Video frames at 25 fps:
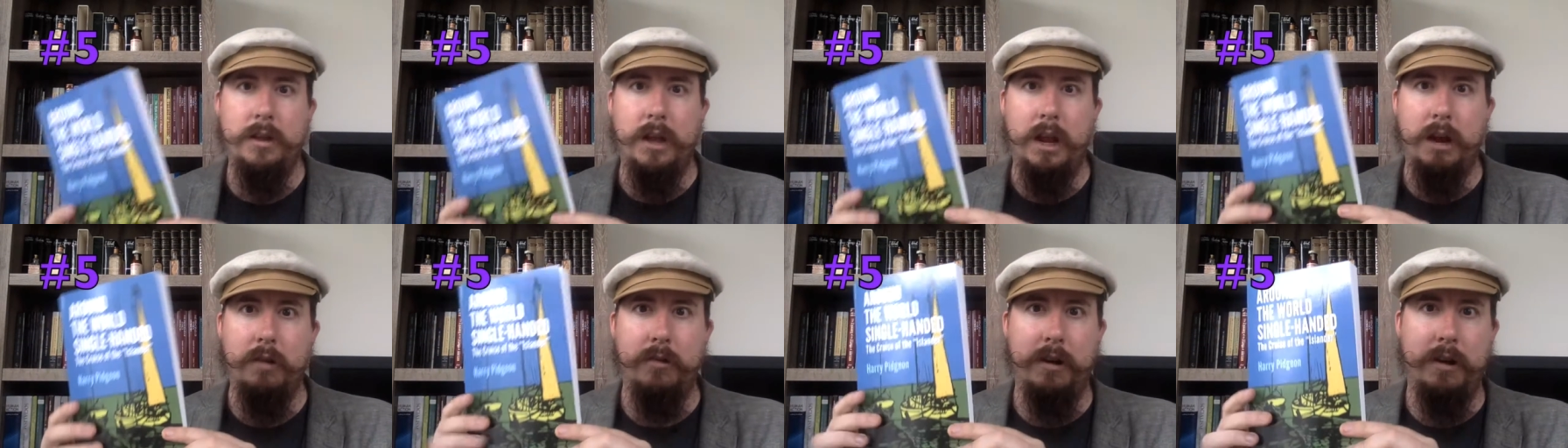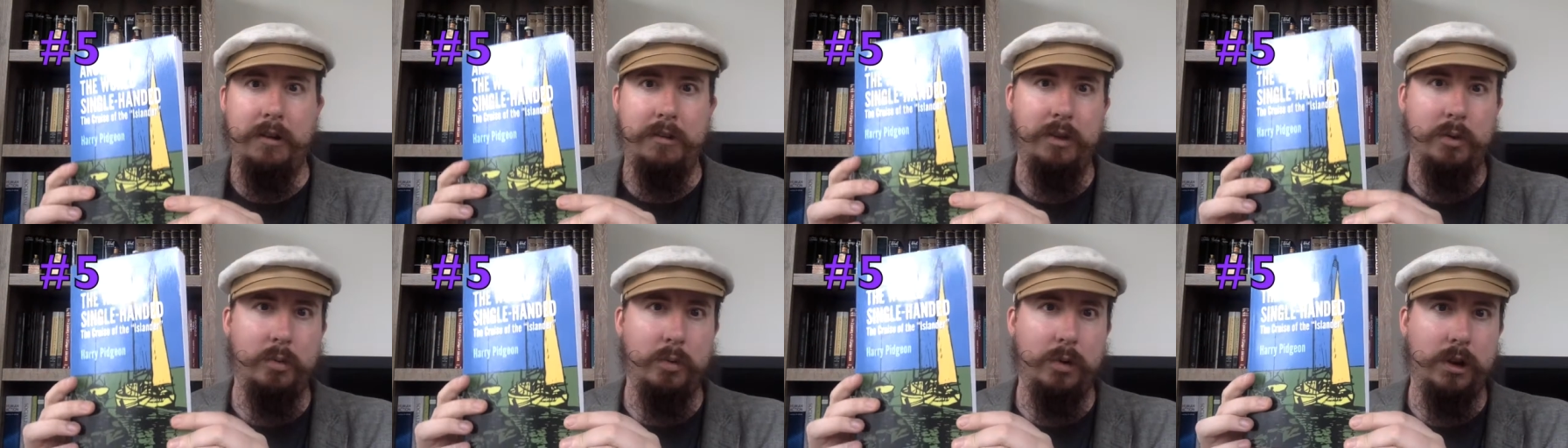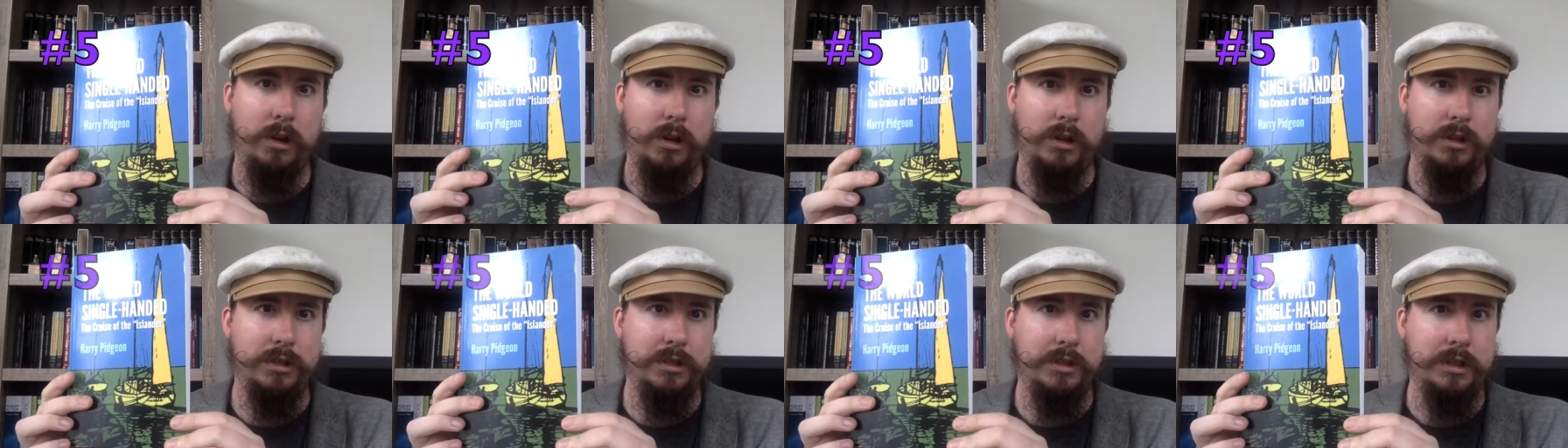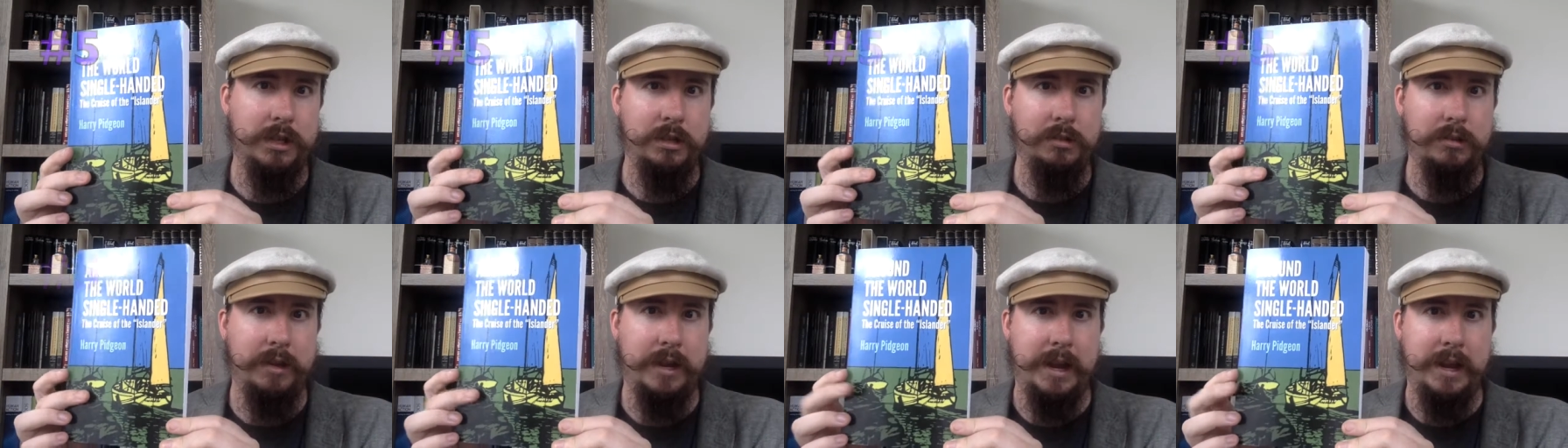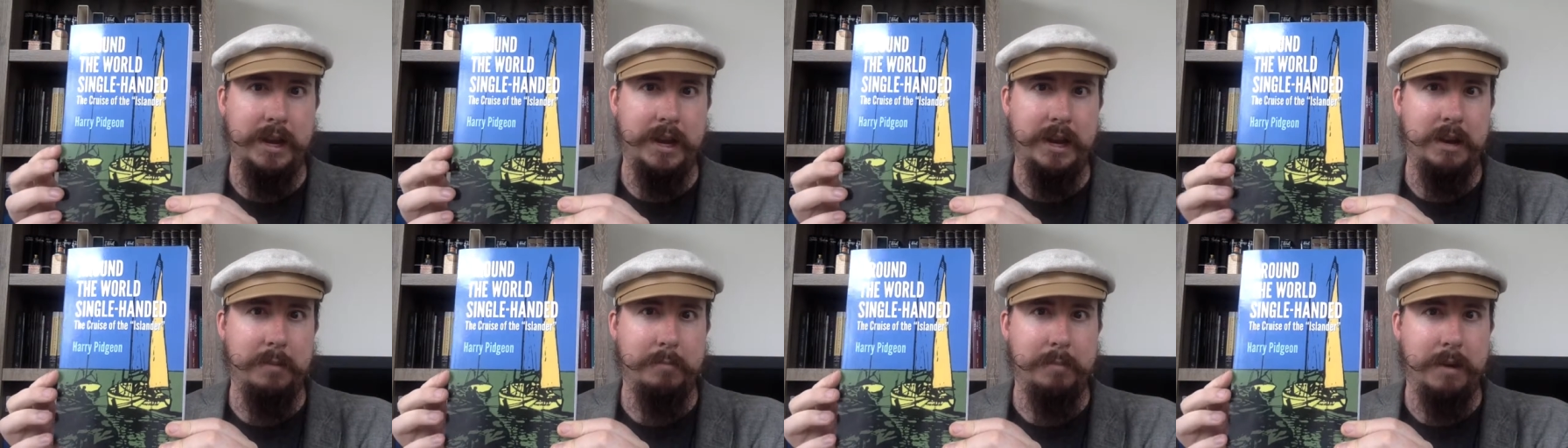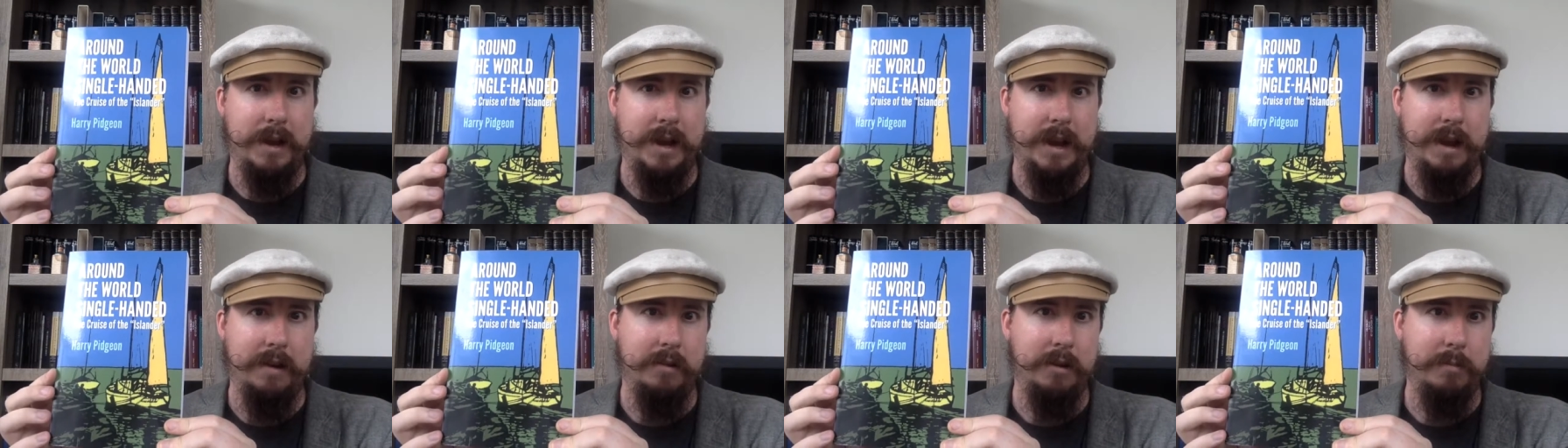Around the World Single-Handed
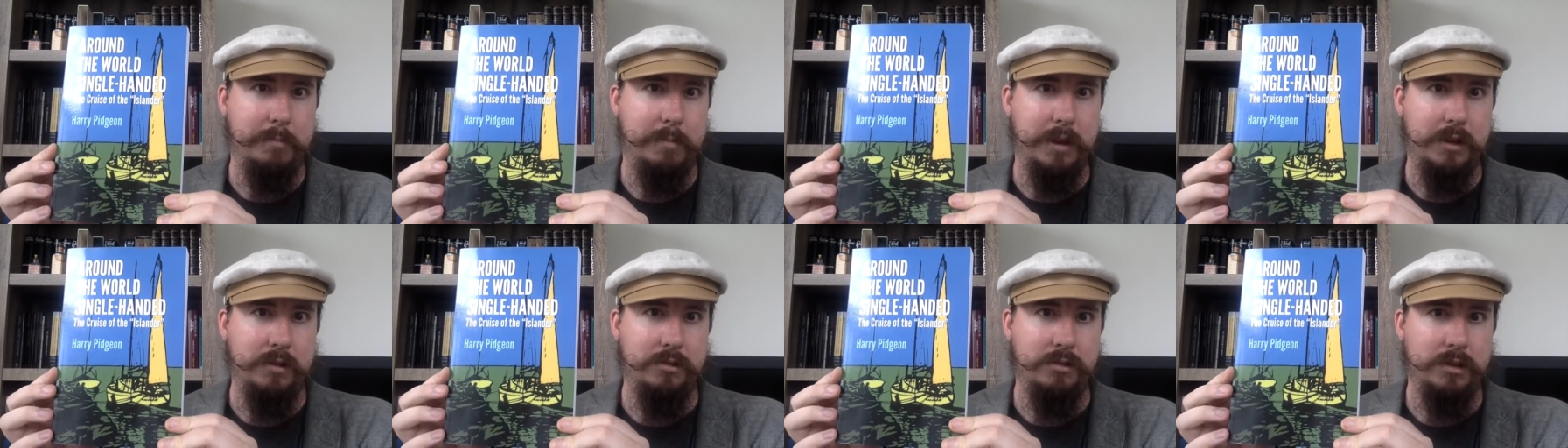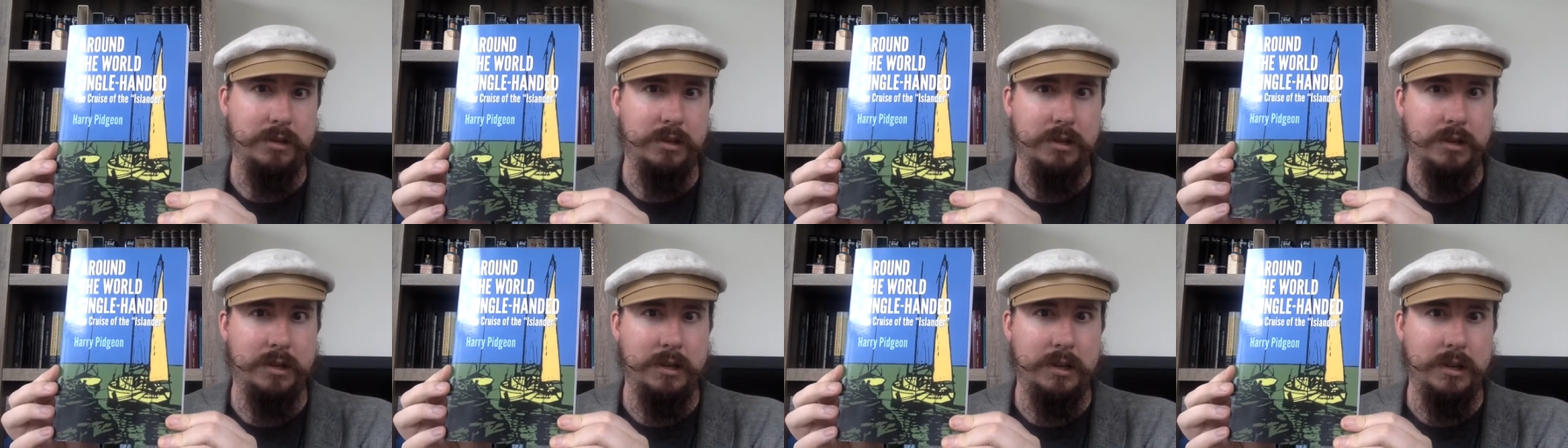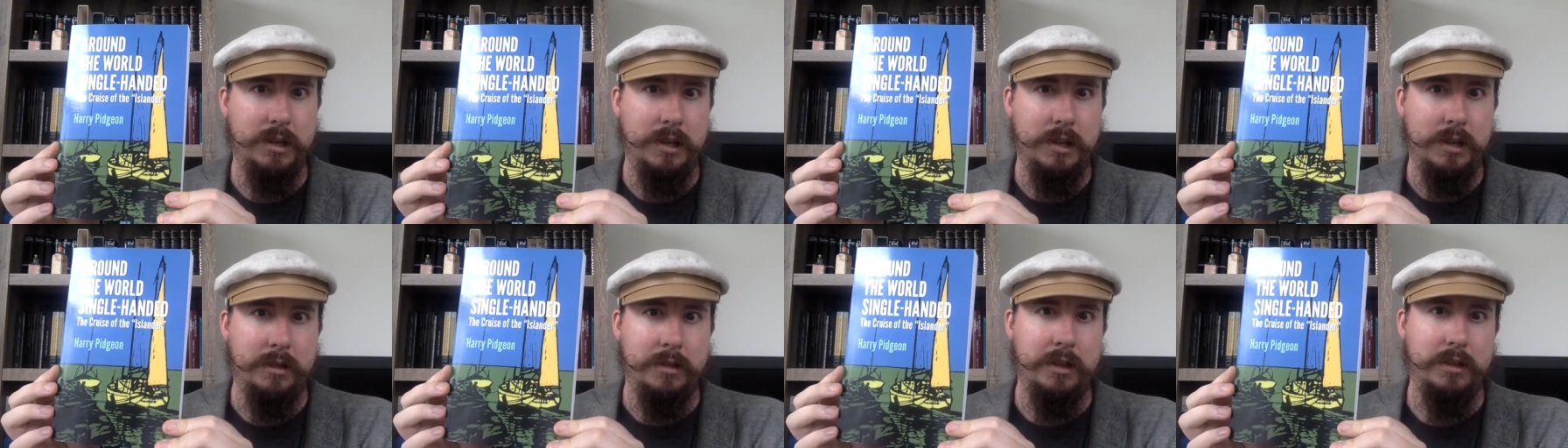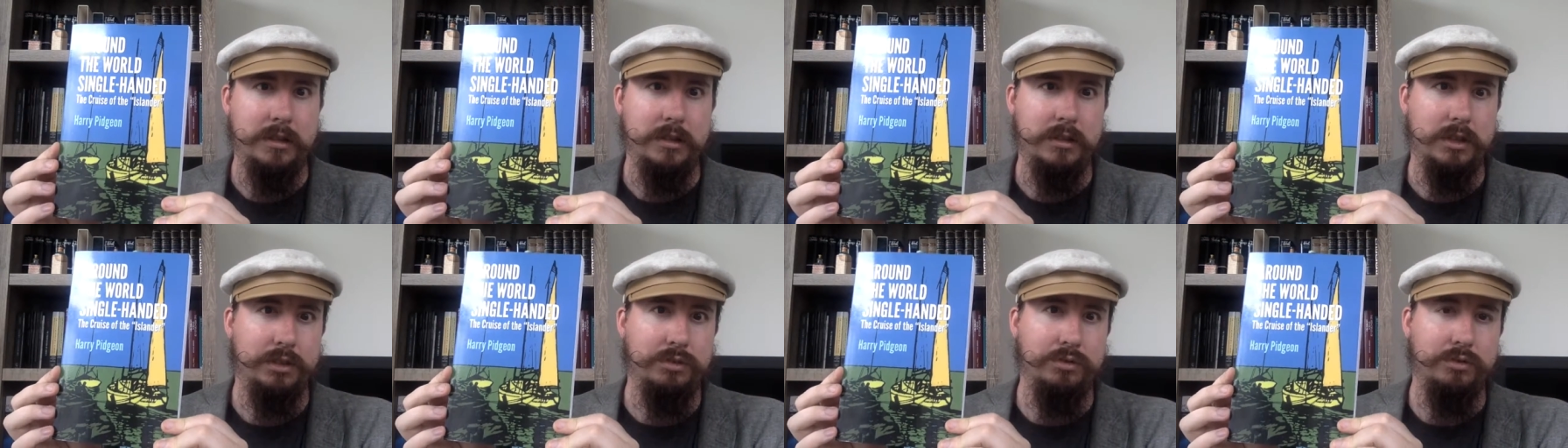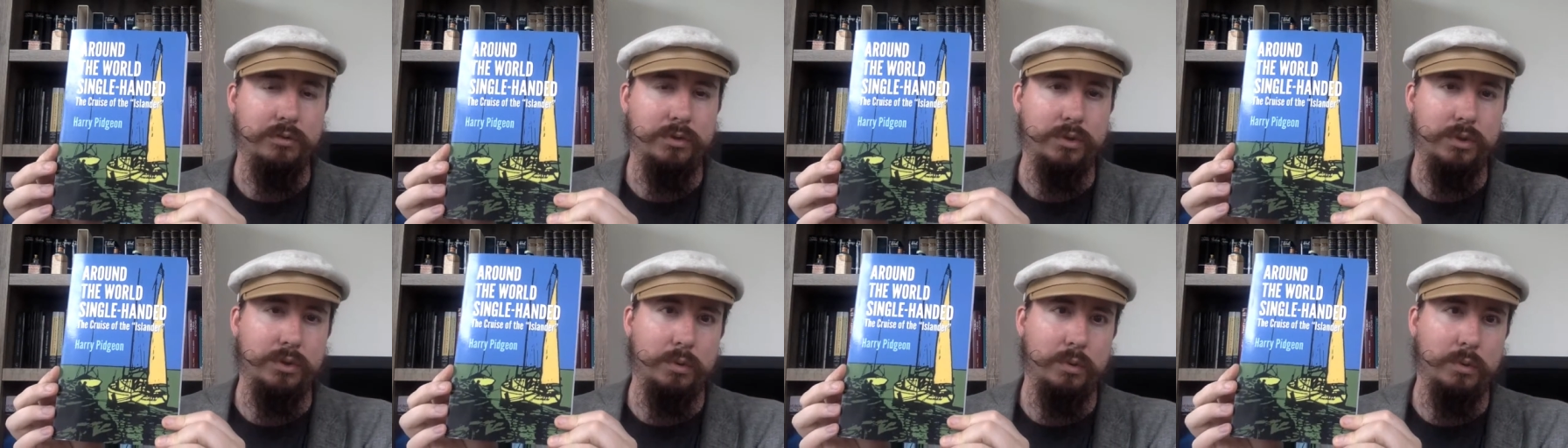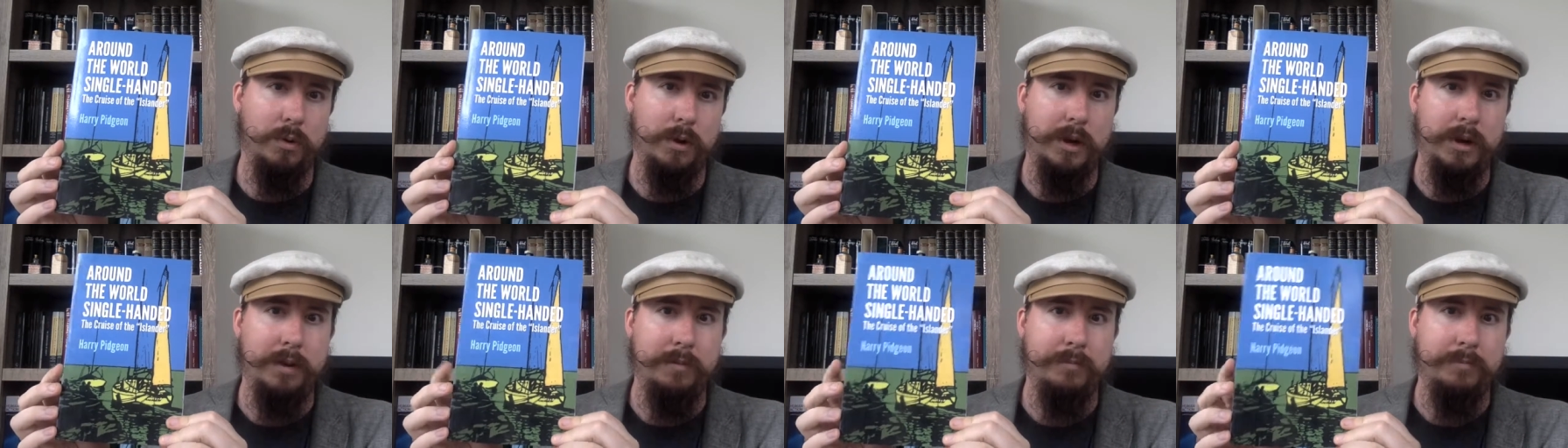by Harry Pidgeon. This is a true
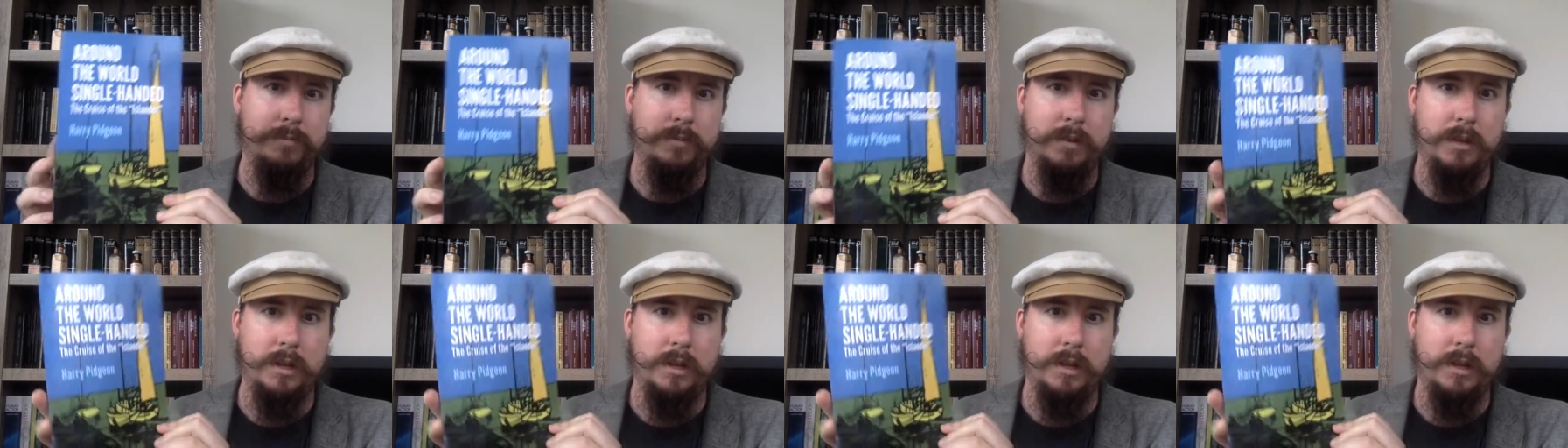story.